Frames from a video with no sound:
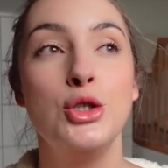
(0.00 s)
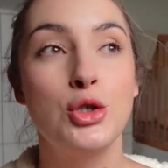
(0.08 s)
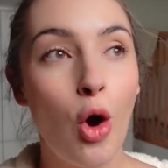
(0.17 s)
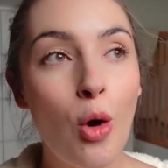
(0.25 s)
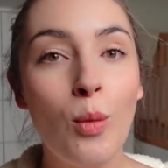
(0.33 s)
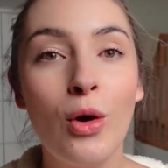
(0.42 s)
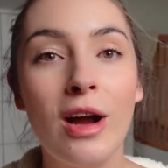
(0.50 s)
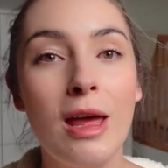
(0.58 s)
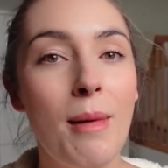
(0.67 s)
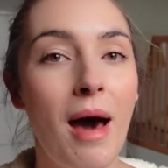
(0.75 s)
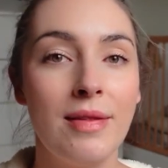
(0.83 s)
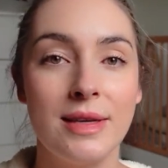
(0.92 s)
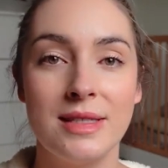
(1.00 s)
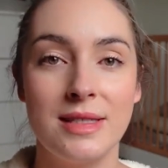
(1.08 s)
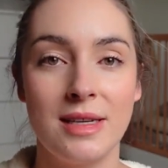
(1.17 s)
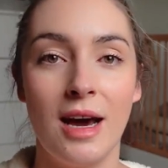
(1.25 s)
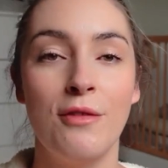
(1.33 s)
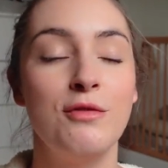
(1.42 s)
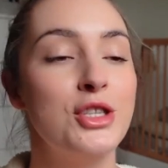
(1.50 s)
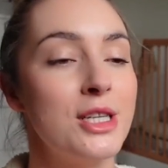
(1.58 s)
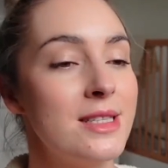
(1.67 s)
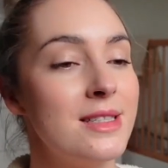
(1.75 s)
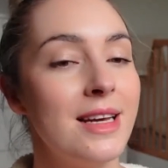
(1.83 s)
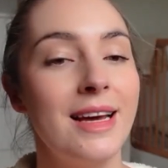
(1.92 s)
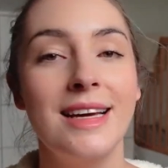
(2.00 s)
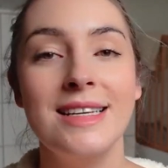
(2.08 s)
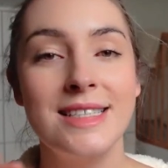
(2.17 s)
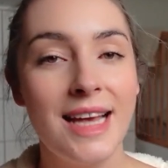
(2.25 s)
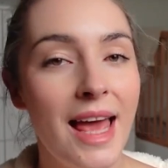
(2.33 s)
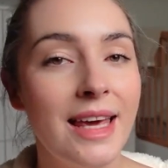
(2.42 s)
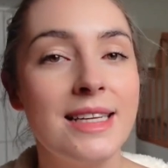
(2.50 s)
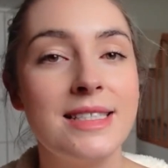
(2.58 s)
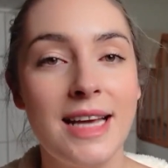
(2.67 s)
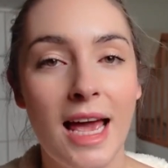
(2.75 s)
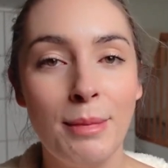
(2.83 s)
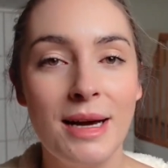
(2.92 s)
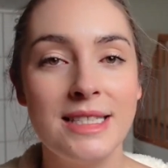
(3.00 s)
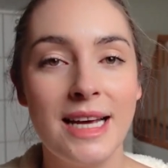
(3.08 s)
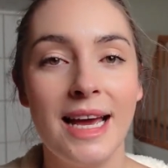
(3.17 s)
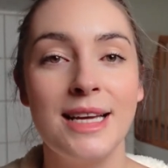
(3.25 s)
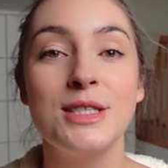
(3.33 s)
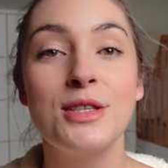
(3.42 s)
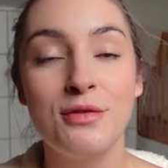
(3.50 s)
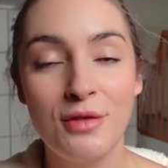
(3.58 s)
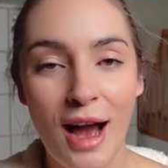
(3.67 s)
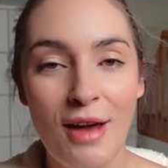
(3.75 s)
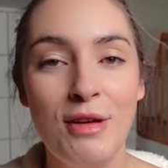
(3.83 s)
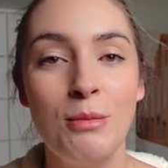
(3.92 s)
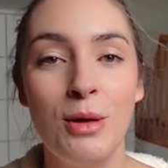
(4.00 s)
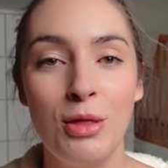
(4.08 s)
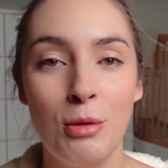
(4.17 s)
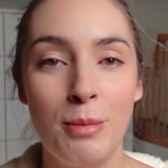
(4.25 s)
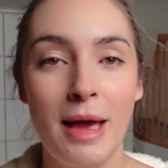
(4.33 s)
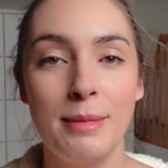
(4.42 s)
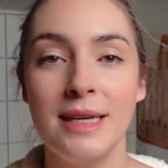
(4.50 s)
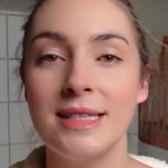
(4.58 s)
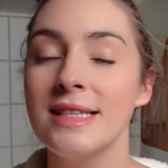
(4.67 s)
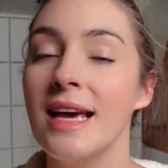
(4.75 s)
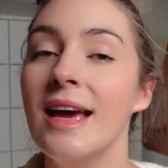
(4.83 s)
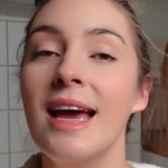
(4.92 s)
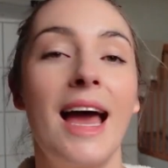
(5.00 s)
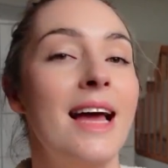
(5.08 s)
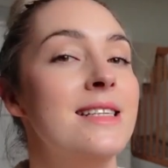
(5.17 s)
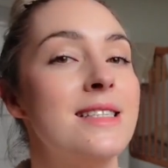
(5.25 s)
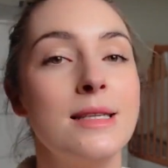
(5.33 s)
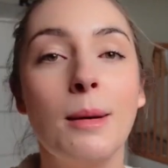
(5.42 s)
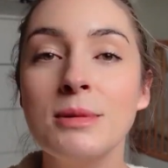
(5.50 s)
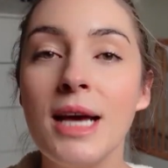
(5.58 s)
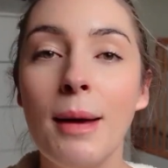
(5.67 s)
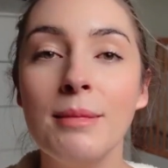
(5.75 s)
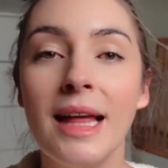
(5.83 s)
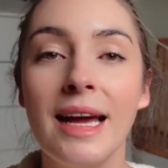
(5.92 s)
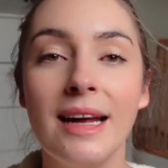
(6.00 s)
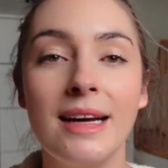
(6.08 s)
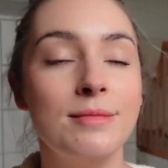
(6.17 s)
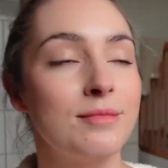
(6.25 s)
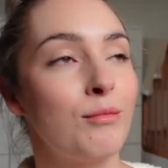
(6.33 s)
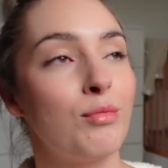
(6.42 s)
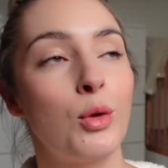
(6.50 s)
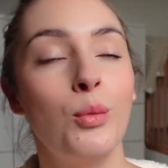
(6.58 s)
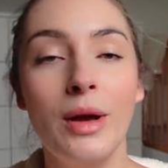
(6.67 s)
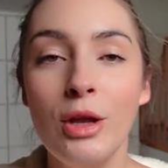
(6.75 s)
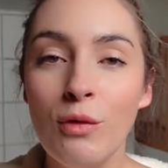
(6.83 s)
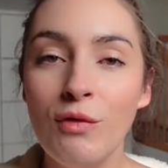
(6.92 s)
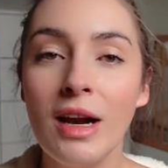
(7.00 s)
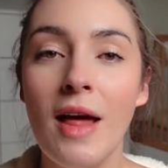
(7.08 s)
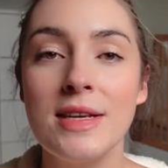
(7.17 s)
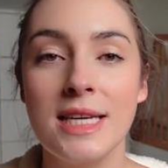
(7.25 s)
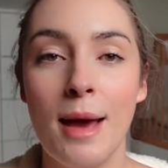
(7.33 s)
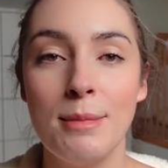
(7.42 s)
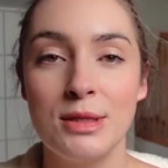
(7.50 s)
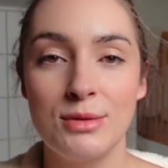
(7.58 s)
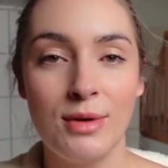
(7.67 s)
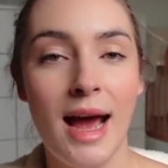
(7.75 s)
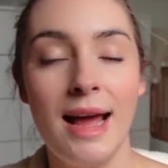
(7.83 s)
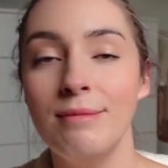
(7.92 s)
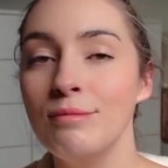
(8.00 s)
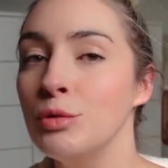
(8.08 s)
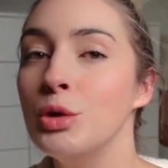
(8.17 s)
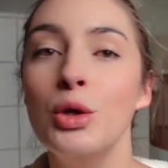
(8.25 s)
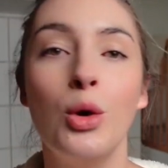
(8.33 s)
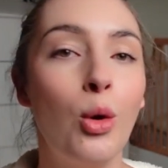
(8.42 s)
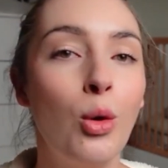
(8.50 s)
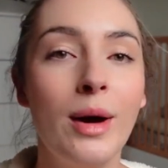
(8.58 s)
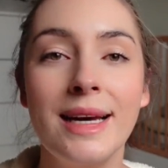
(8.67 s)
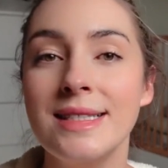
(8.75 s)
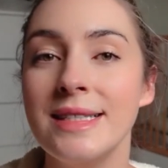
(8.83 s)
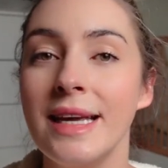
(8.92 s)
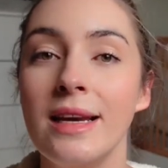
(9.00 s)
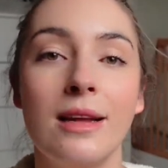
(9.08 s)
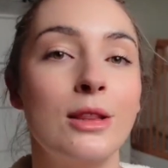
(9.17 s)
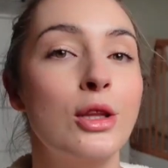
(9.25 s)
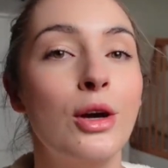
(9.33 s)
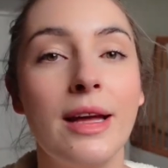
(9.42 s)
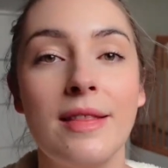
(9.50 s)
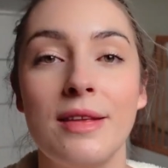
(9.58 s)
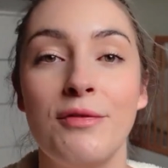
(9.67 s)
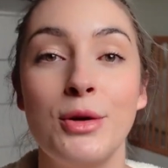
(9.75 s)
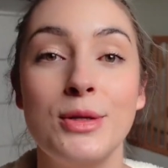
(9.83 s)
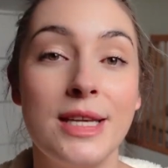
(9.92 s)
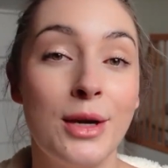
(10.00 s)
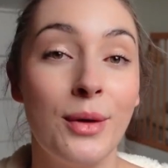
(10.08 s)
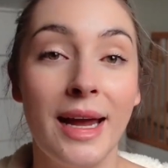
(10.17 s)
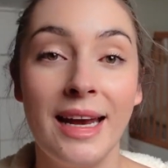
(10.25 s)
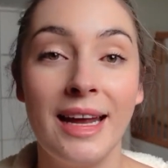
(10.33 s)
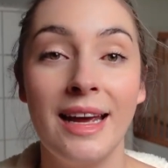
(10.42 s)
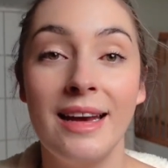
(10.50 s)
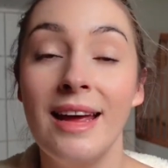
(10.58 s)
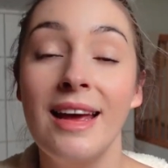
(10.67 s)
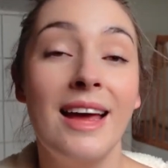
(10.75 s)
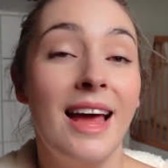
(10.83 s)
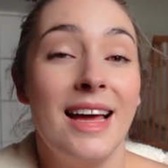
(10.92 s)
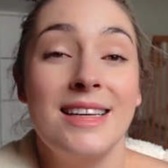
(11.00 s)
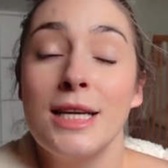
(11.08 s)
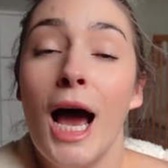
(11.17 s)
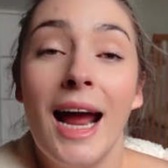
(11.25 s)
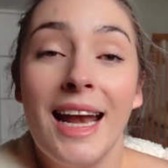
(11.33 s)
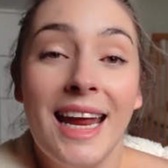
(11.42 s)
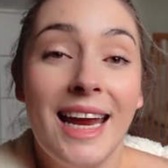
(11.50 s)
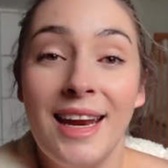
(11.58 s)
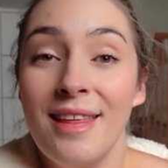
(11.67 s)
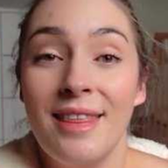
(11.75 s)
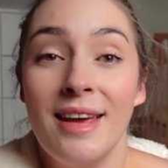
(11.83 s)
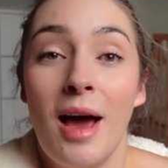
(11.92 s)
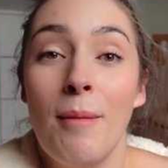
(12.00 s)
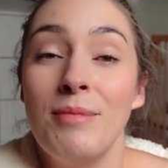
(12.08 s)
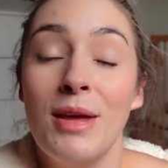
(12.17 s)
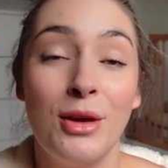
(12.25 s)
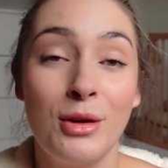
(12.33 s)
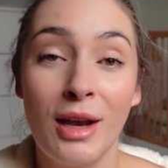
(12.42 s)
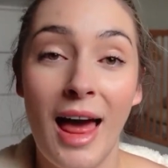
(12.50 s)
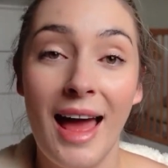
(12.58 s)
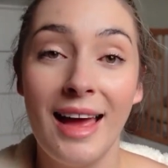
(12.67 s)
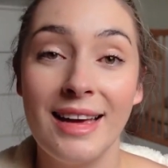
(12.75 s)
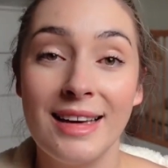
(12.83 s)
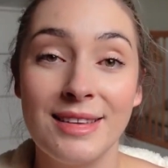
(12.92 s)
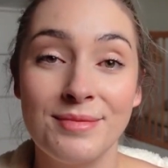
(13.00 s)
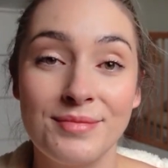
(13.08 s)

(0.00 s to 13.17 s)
Don't worry about this stuff, just take it day by day, surviving with your babies, and sometime later, when you feel like the time is right, you can always then look at the foods that you're eating and tidy anything up that you'd like.